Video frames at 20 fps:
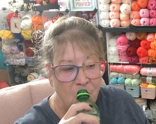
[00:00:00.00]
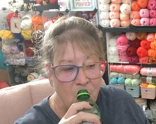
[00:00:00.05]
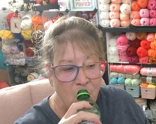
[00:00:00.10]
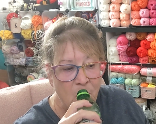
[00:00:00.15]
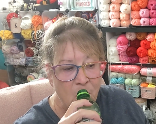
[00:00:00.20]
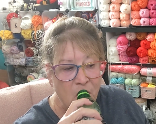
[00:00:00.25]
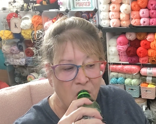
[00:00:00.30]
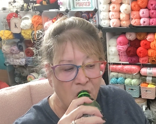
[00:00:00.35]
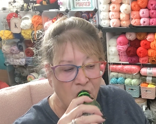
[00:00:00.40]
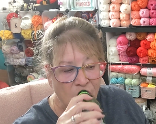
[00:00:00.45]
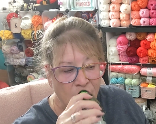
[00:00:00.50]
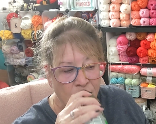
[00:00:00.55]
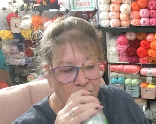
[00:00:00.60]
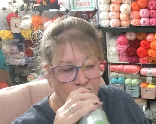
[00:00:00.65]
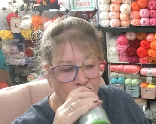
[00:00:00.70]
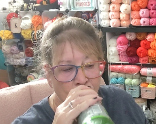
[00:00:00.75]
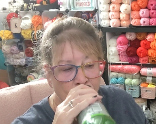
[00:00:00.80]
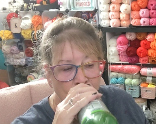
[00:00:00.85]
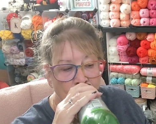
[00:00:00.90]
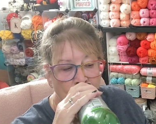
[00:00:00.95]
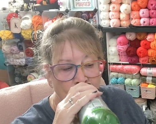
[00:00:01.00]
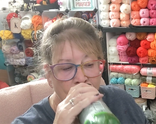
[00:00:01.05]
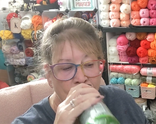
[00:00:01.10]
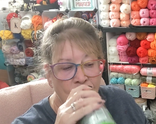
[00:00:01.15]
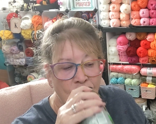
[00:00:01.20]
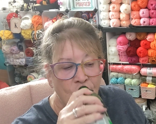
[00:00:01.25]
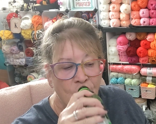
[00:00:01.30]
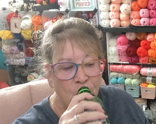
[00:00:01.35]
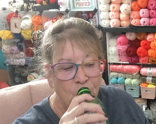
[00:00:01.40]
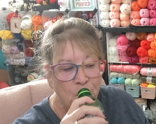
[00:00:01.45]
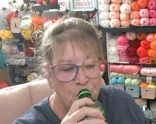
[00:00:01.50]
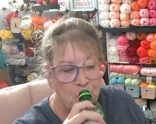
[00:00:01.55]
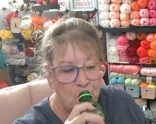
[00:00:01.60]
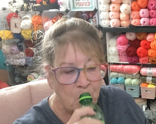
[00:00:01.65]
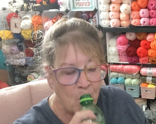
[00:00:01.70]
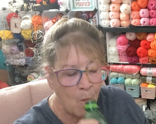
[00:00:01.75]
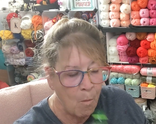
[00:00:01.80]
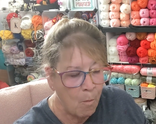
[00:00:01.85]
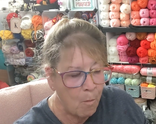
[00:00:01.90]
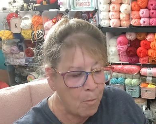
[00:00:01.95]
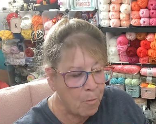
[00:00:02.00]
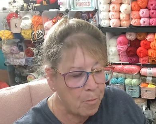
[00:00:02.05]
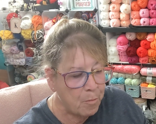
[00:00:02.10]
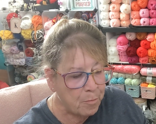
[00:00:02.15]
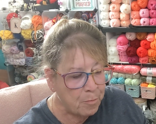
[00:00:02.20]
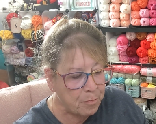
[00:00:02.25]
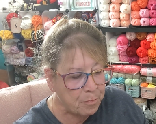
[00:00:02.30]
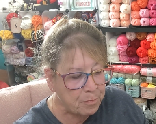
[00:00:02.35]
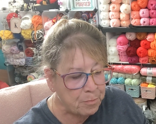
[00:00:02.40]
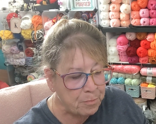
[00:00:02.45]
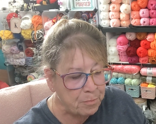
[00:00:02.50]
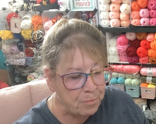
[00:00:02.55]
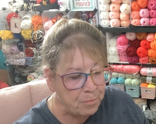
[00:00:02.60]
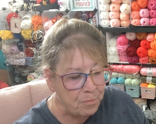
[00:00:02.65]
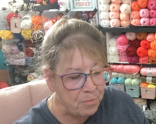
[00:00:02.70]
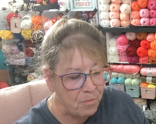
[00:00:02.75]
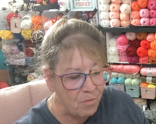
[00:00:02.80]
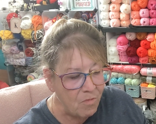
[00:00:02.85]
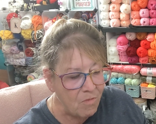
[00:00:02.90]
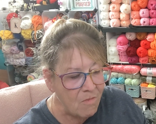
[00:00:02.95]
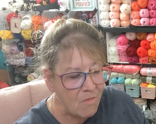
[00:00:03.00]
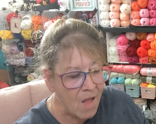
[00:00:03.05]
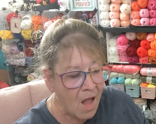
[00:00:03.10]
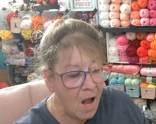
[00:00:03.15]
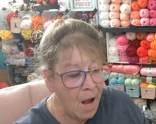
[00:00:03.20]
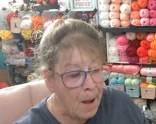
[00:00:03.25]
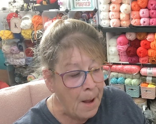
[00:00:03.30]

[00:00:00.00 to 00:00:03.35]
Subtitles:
(no one is talking)